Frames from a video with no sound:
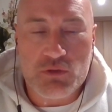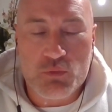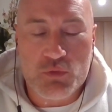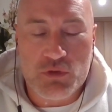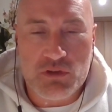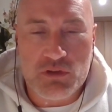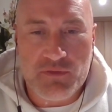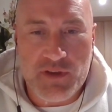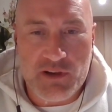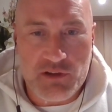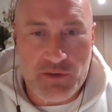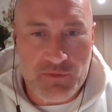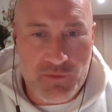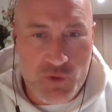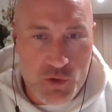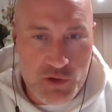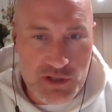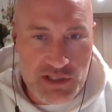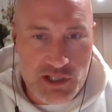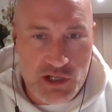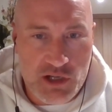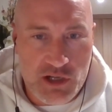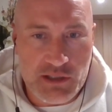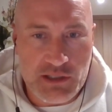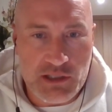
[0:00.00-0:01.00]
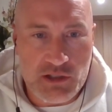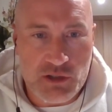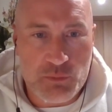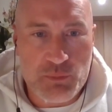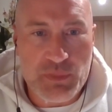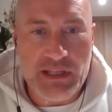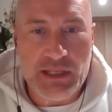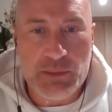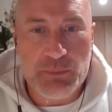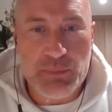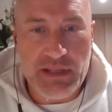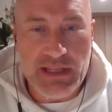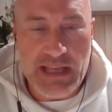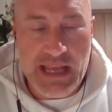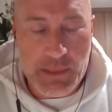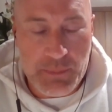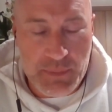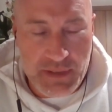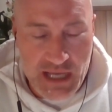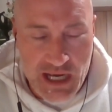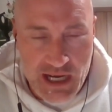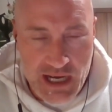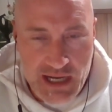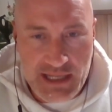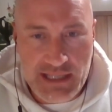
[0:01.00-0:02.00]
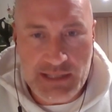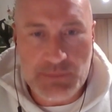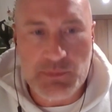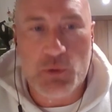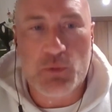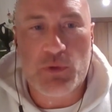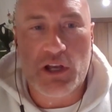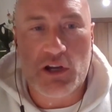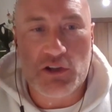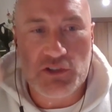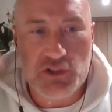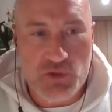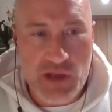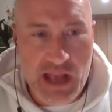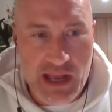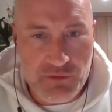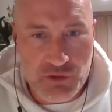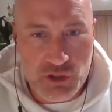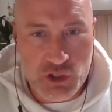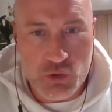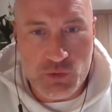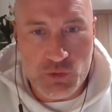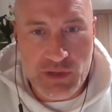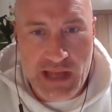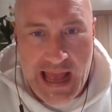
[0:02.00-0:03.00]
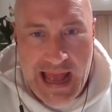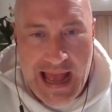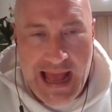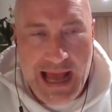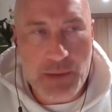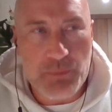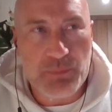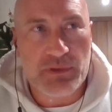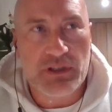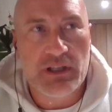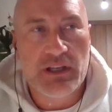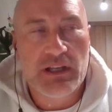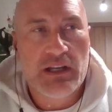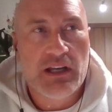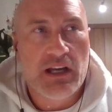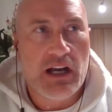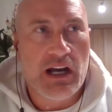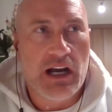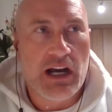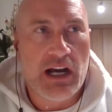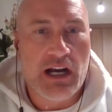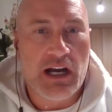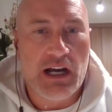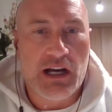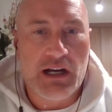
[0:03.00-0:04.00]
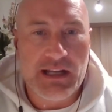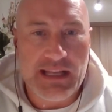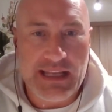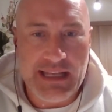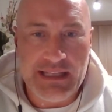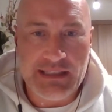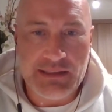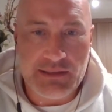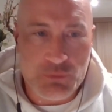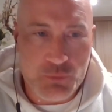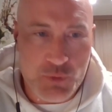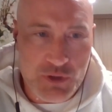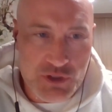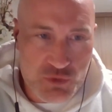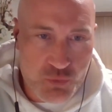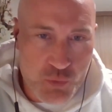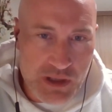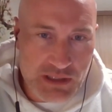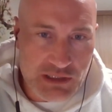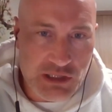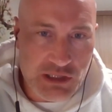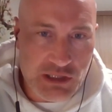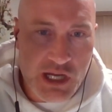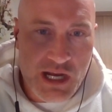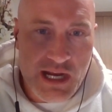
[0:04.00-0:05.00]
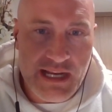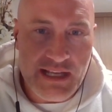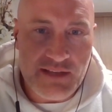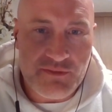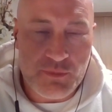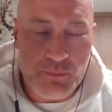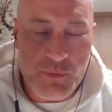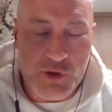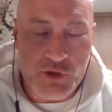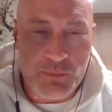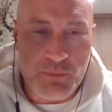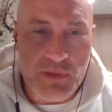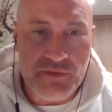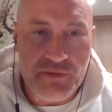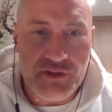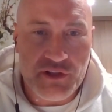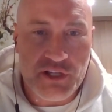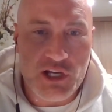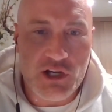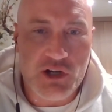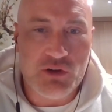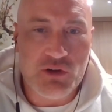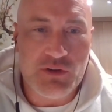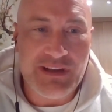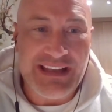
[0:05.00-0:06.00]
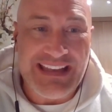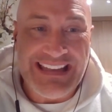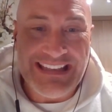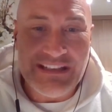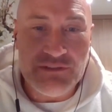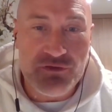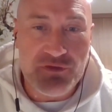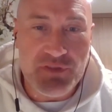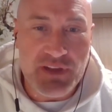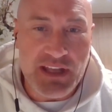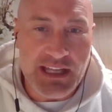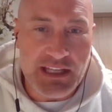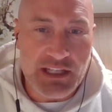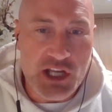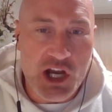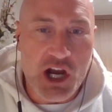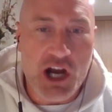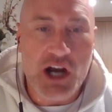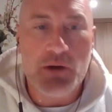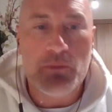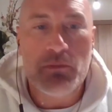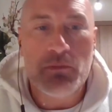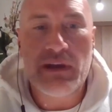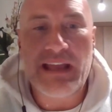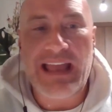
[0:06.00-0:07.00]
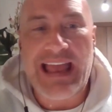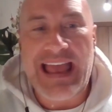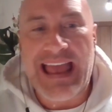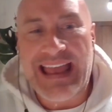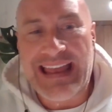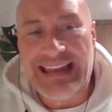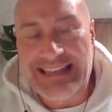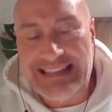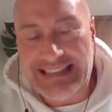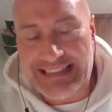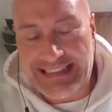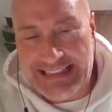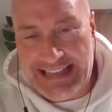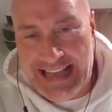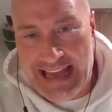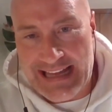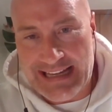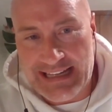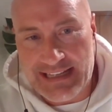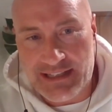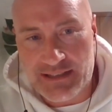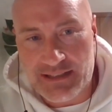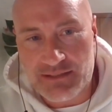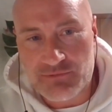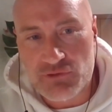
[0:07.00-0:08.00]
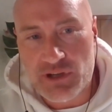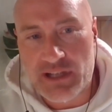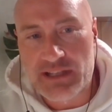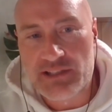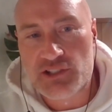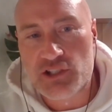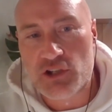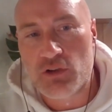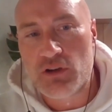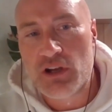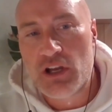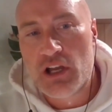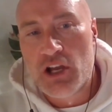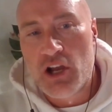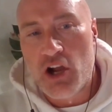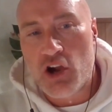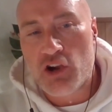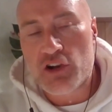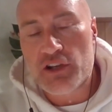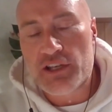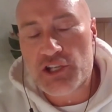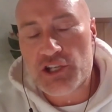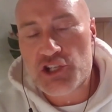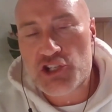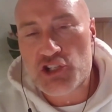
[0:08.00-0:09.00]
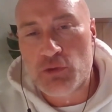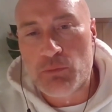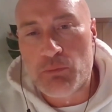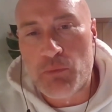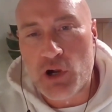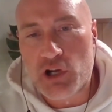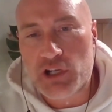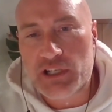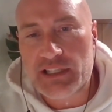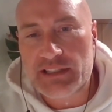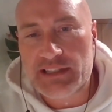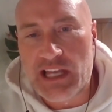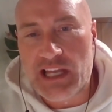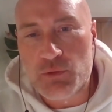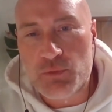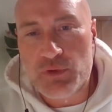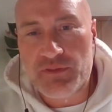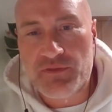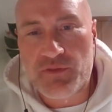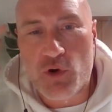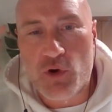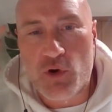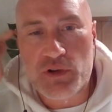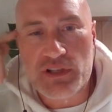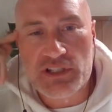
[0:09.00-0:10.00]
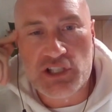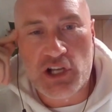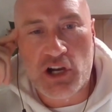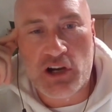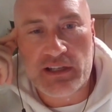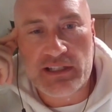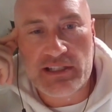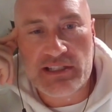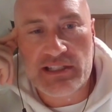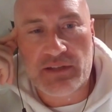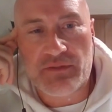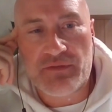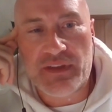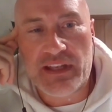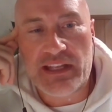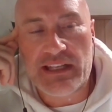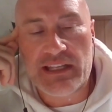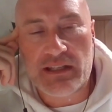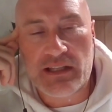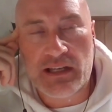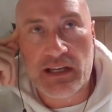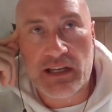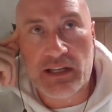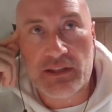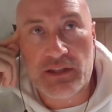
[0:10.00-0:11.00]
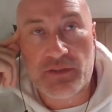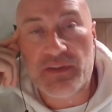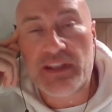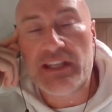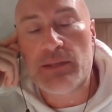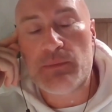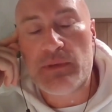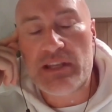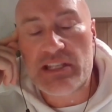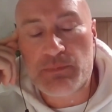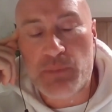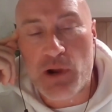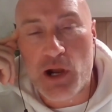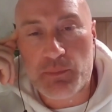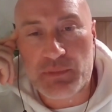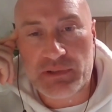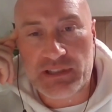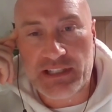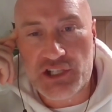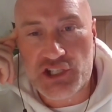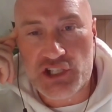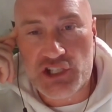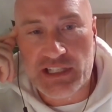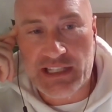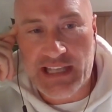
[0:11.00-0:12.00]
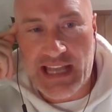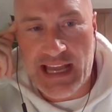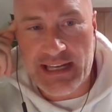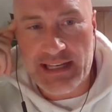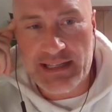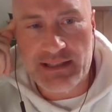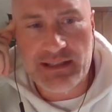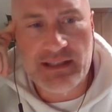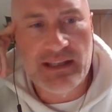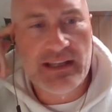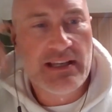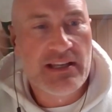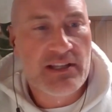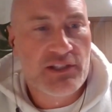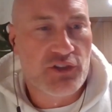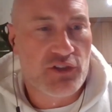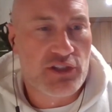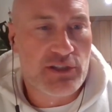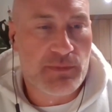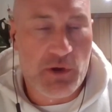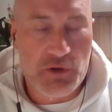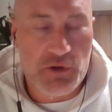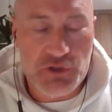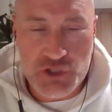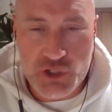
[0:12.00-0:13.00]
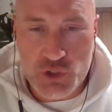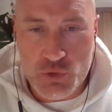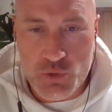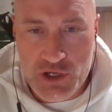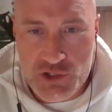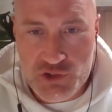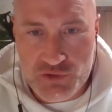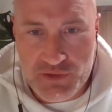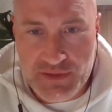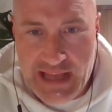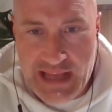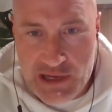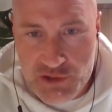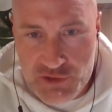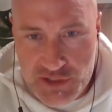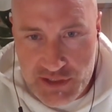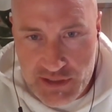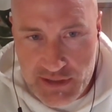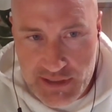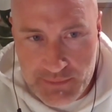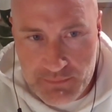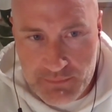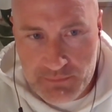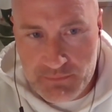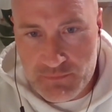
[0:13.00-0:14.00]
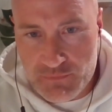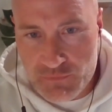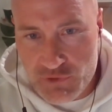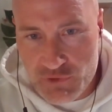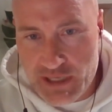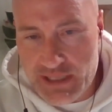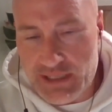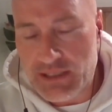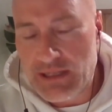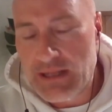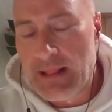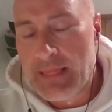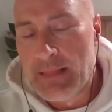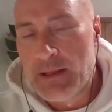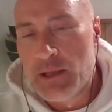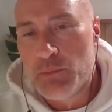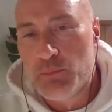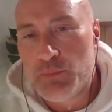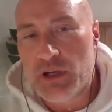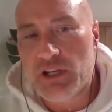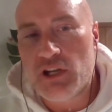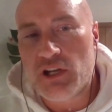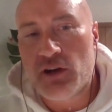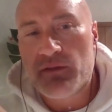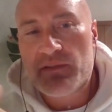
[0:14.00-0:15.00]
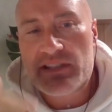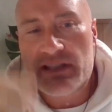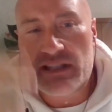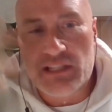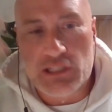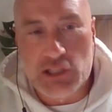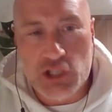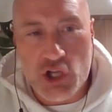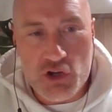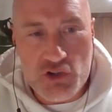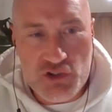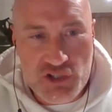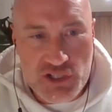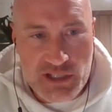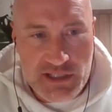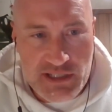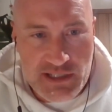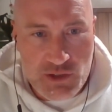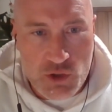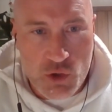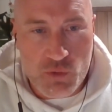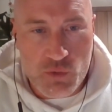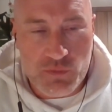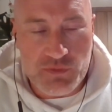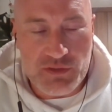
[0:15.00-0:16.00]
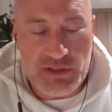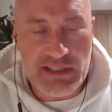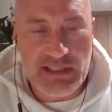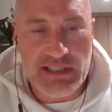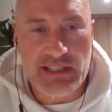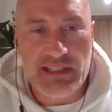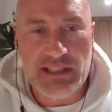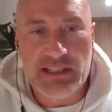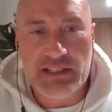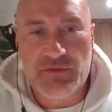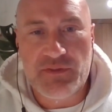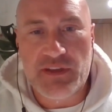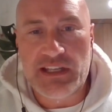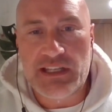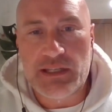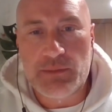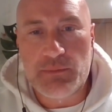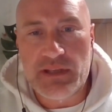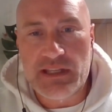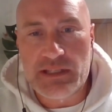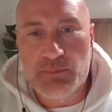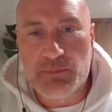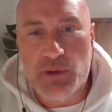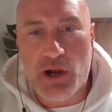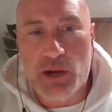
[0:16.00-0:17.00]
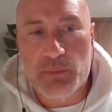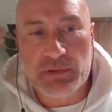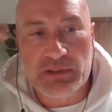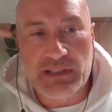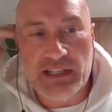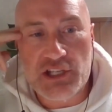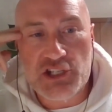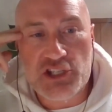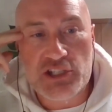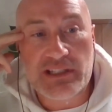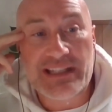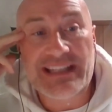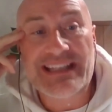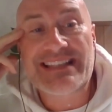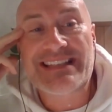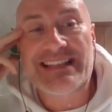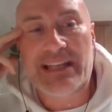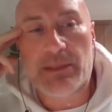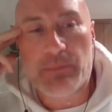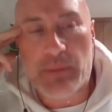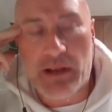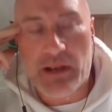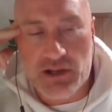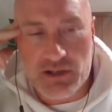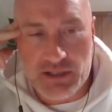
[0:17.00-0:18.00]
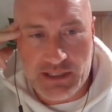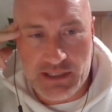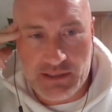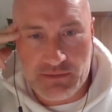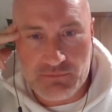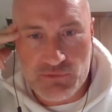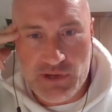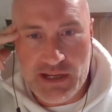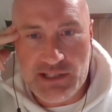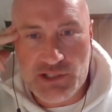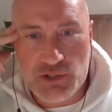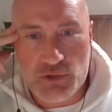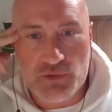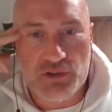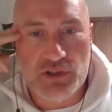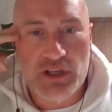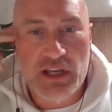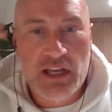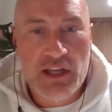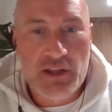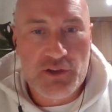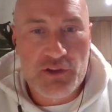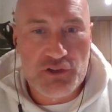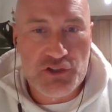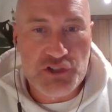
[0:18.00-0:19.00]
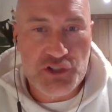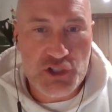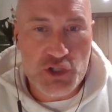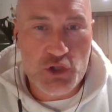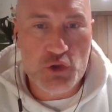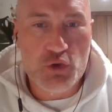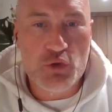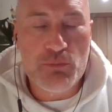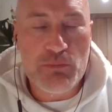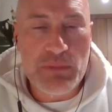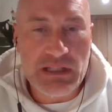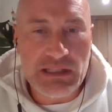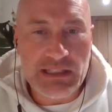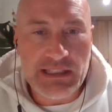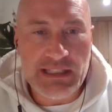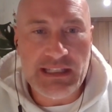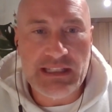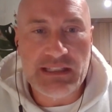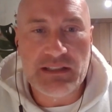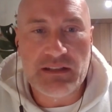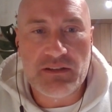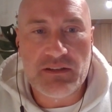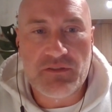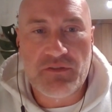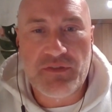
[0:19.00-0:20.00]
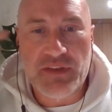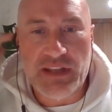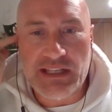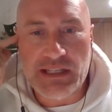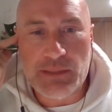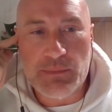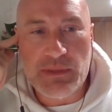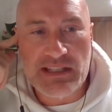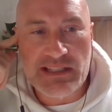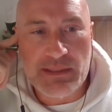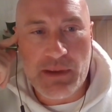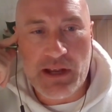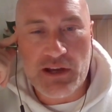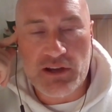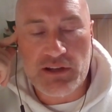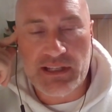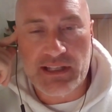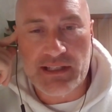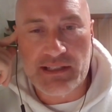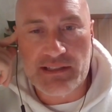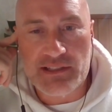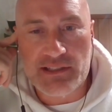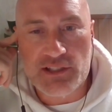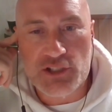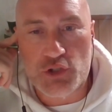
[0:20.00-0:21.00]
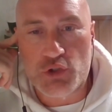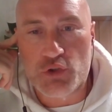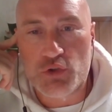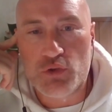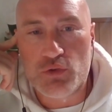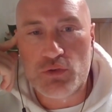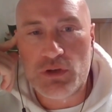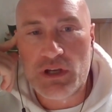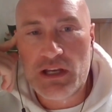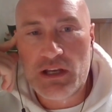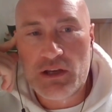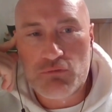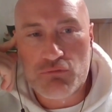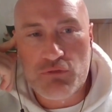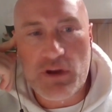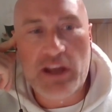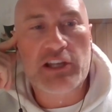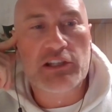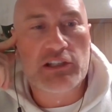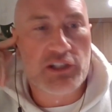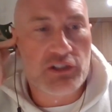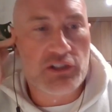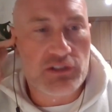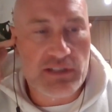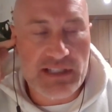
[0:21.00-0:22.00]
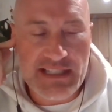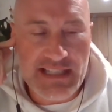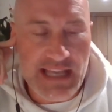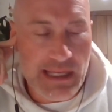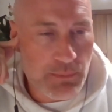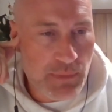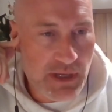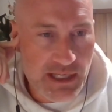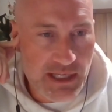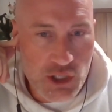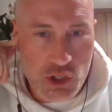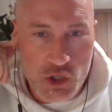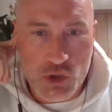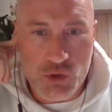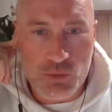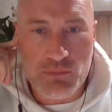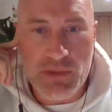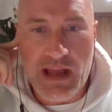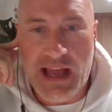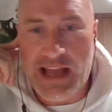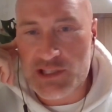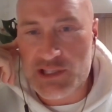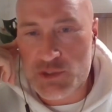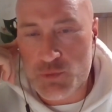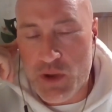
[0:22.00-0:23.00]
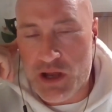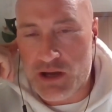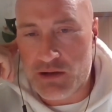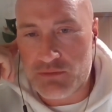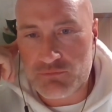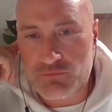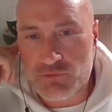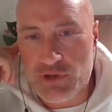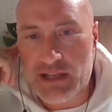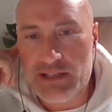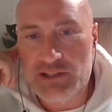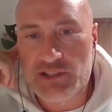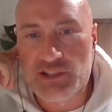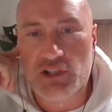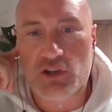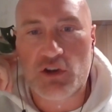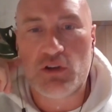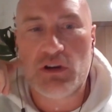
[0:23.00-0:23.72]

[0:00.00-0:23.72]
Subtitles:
So we're very focused on our B2B APIs, but we also have our own app, which went live about a month ago in Vietnam and in Canada, right? So our initial market that we focused on is the Vietnamese population in Canada. So there's about 200,000 of them, right? But obviously the largest overseas Vietnamese population is in America, right? So there's 2 million Vietnamese Americans who regularly send money home as well, right?